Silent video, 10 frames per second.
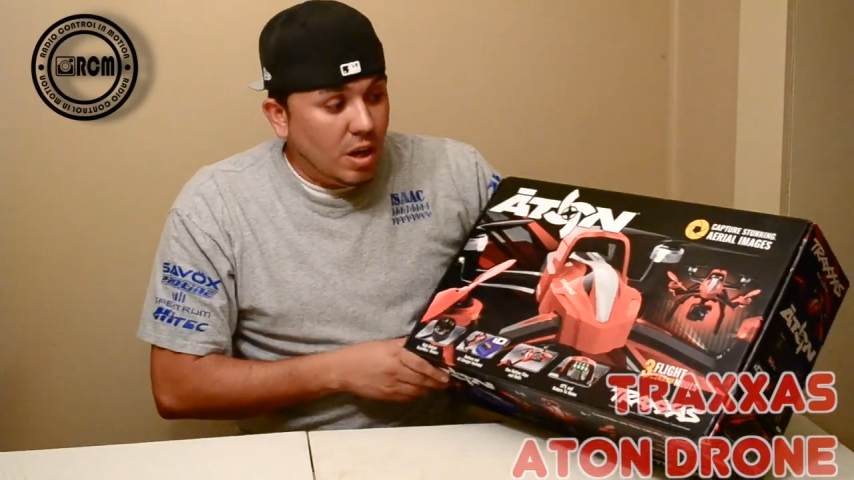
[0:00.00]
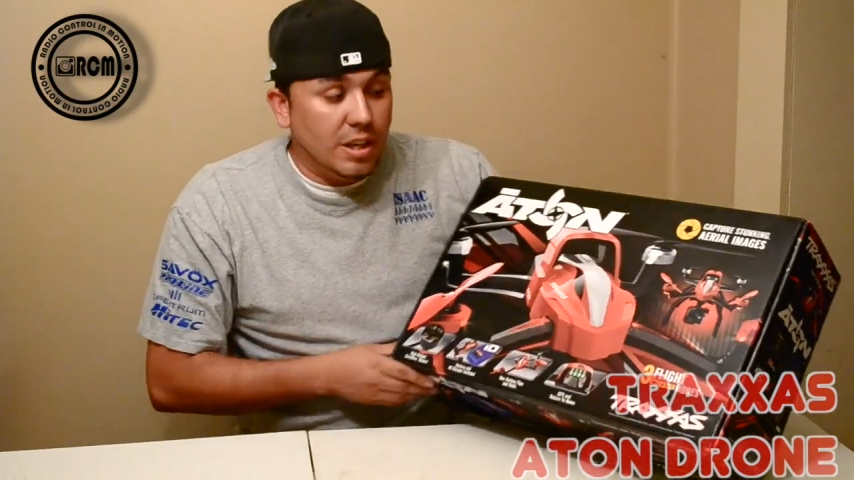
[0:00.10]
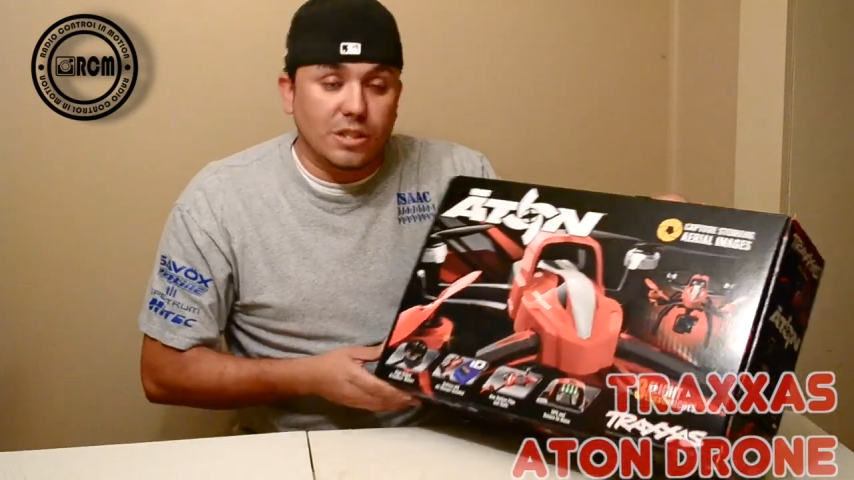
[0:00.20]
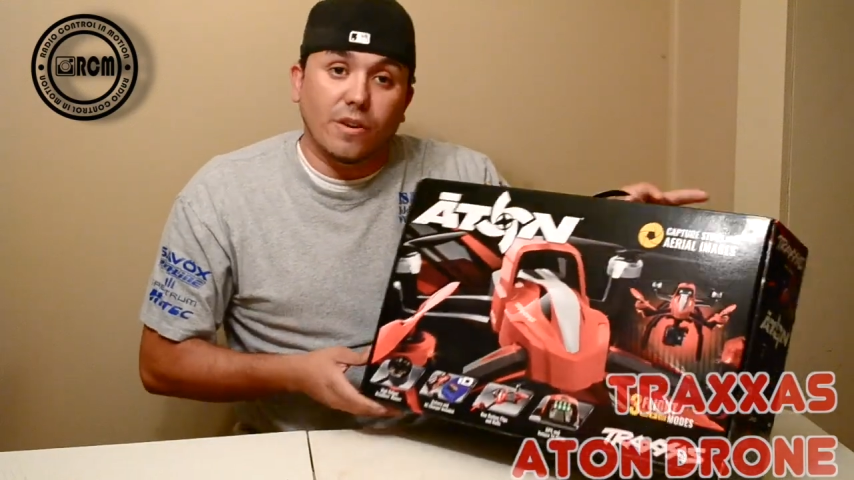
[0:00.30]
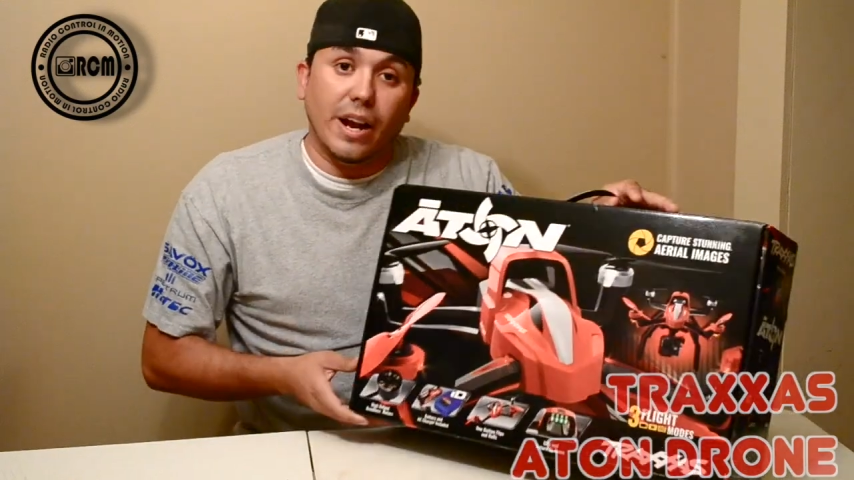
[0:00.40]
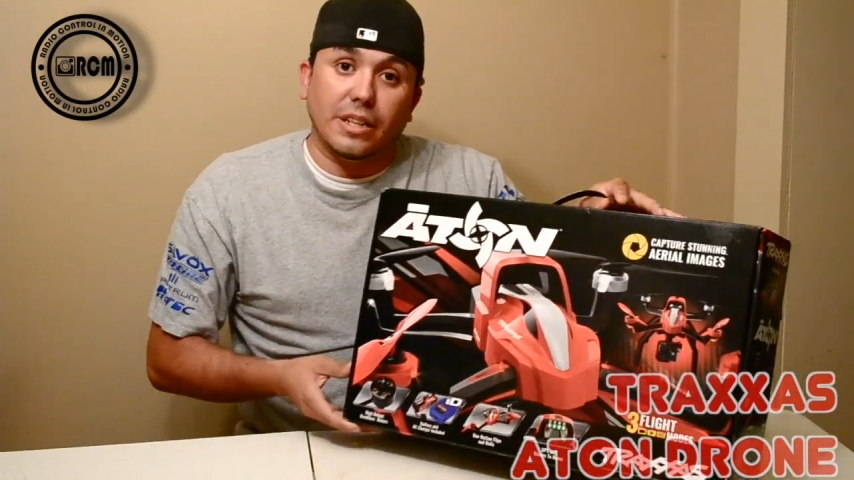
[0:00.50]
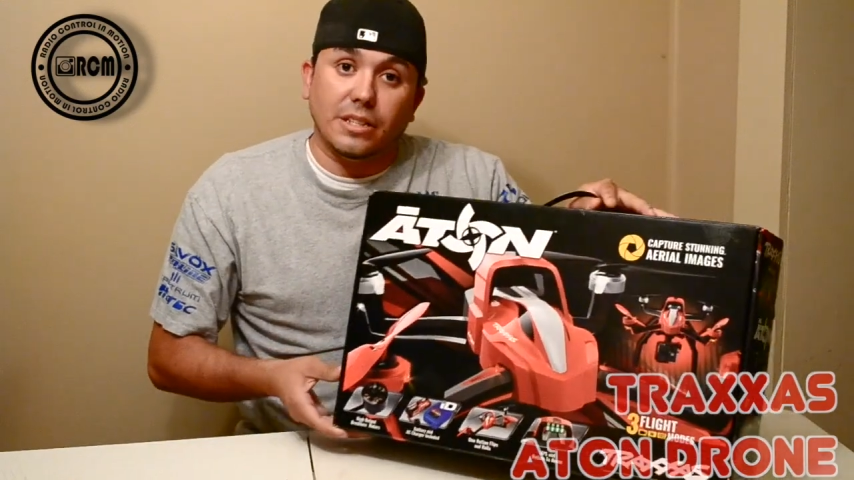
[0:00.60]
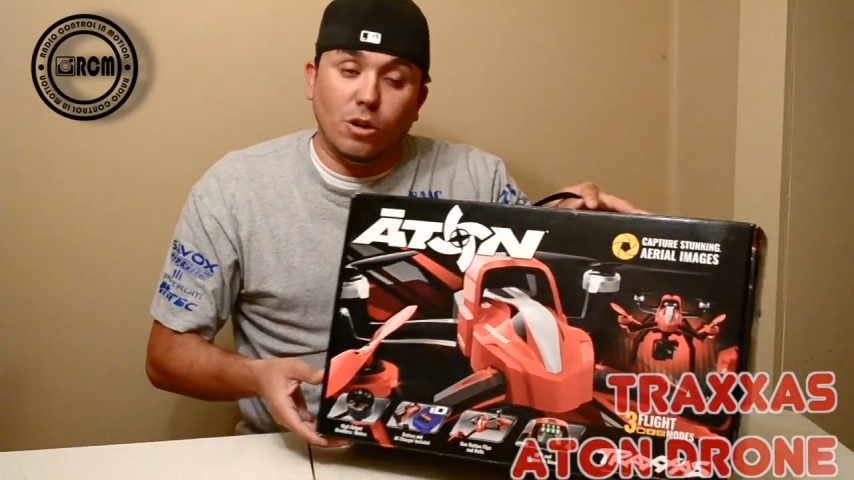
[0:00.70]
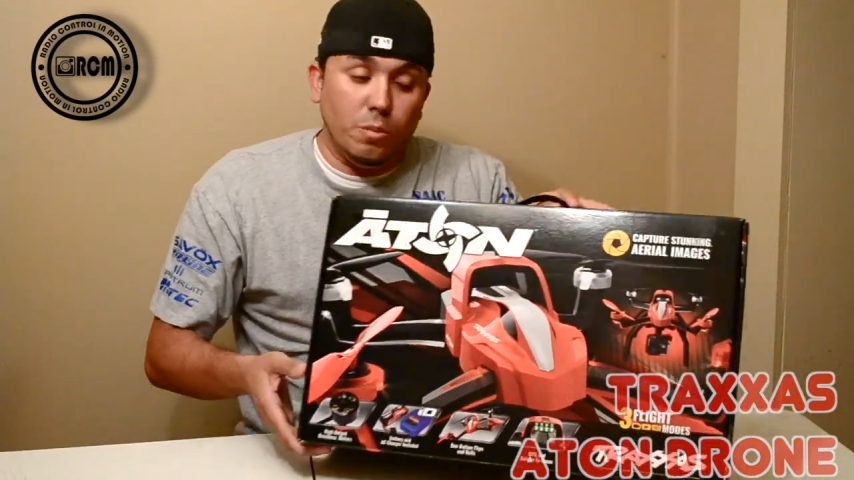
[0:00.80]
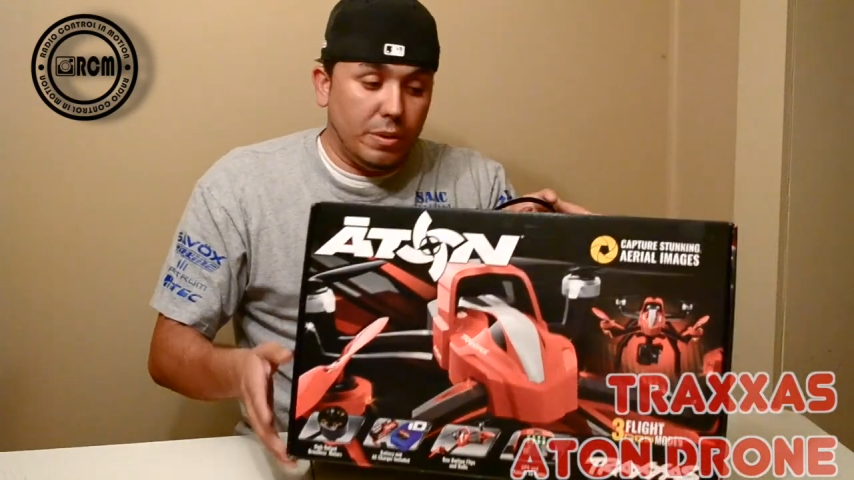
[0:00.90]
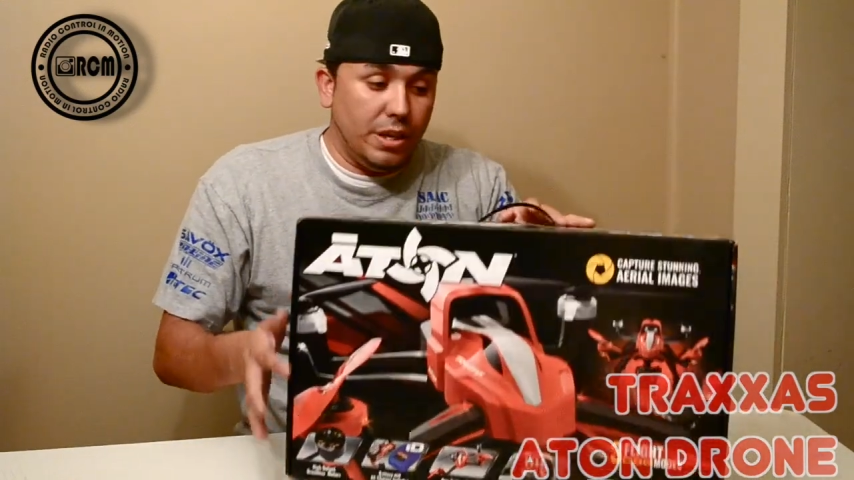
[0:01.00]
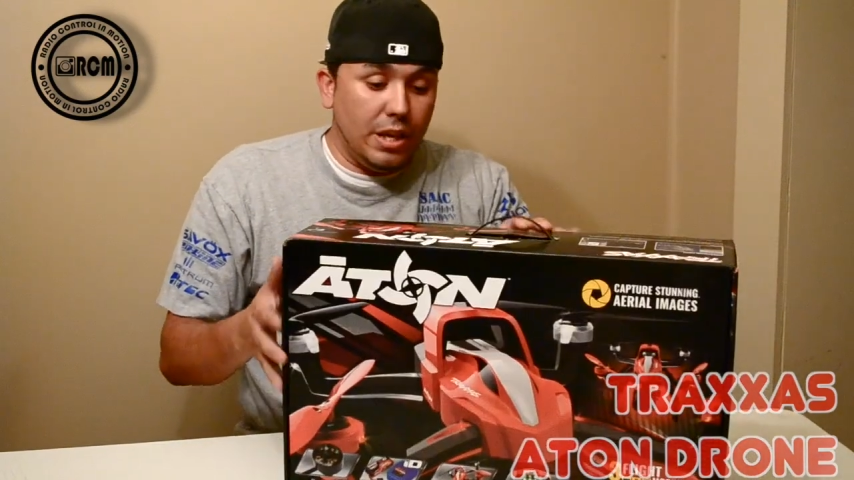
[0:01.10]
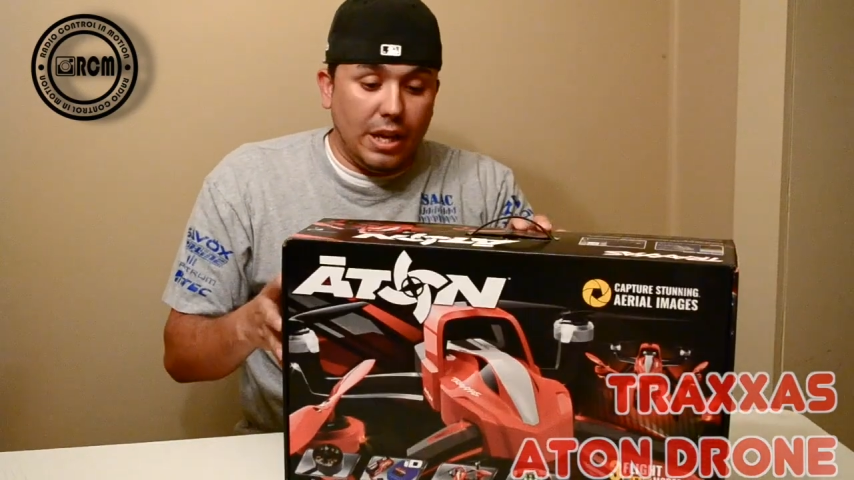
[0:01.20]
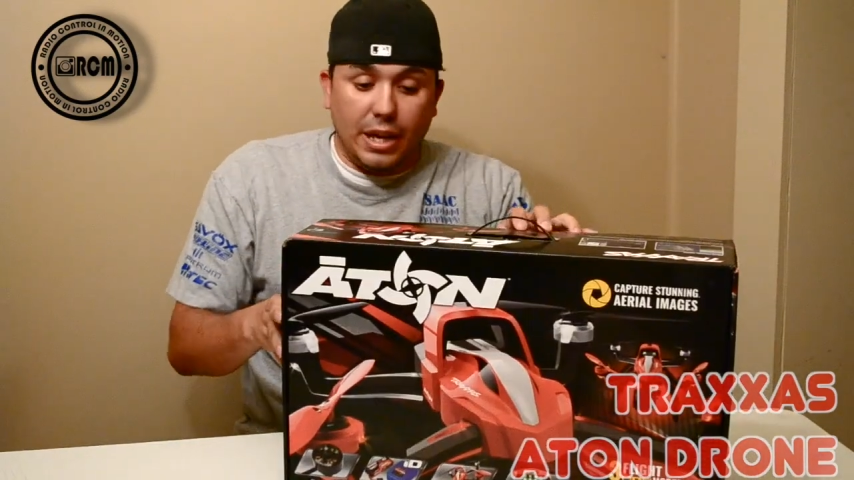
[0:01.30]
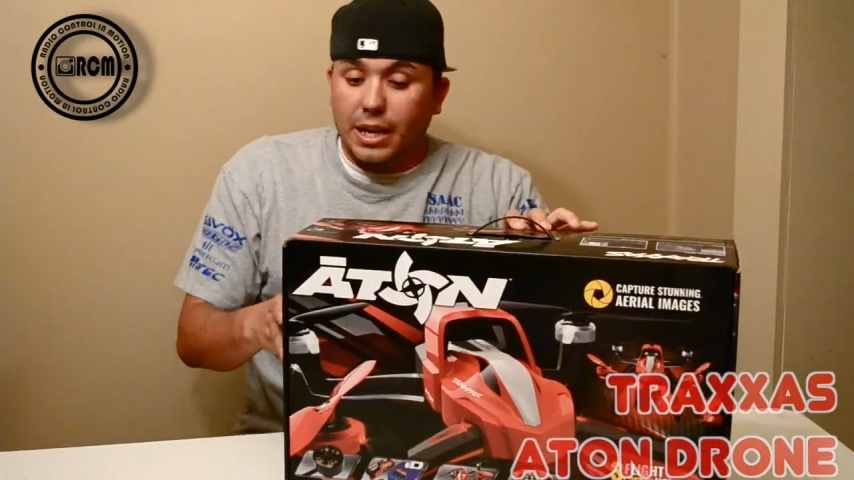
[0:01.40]
let's crack this open,
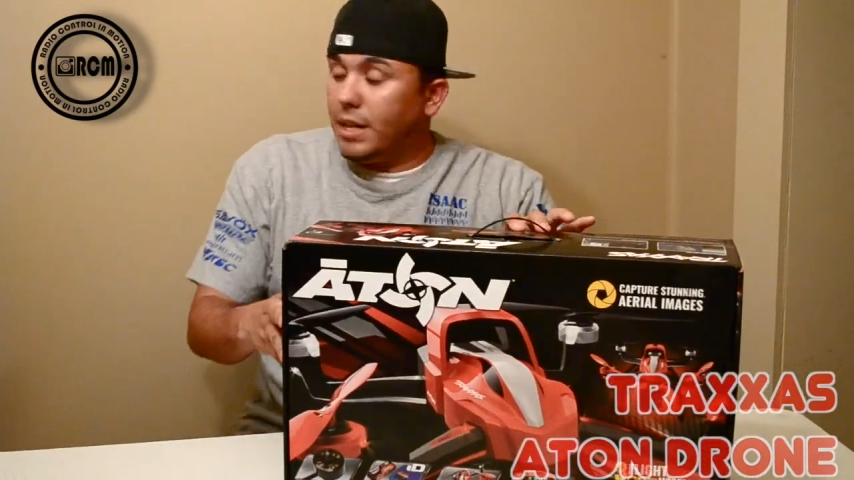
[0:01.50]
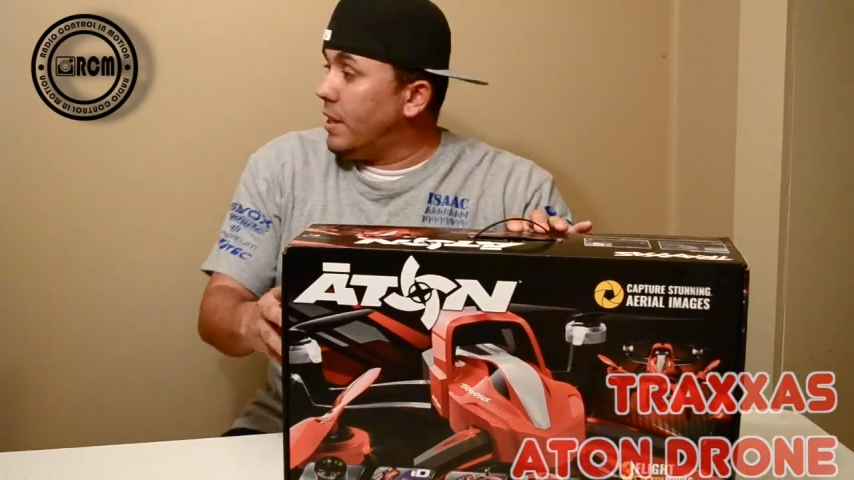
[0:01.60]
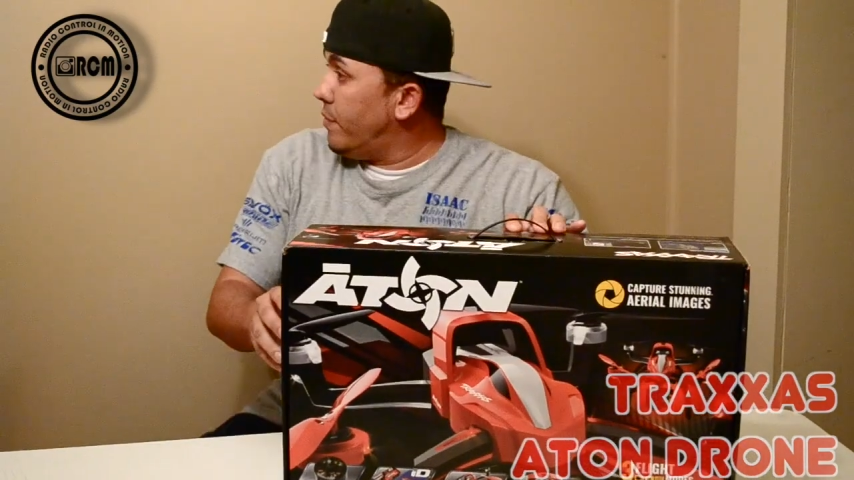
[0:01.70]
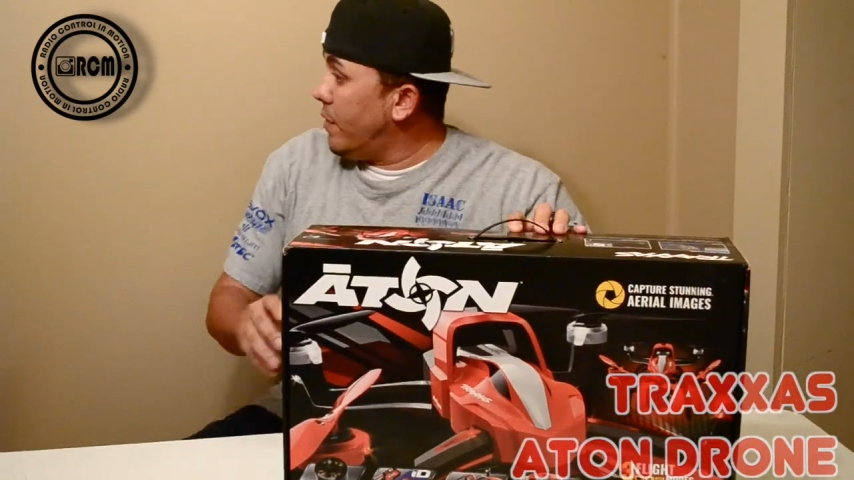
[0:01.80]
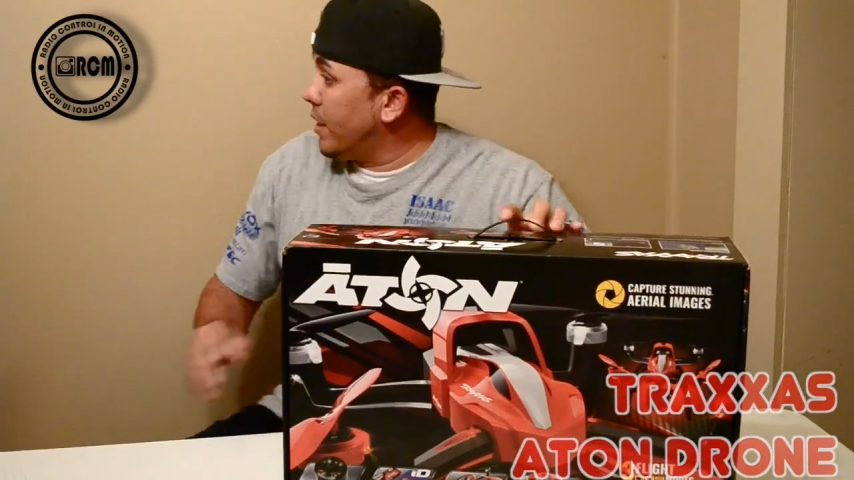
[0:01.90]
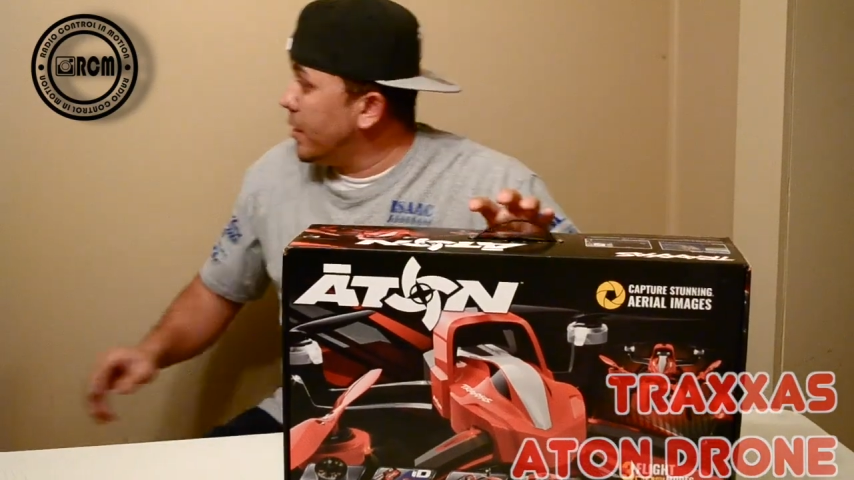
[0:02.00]
and if I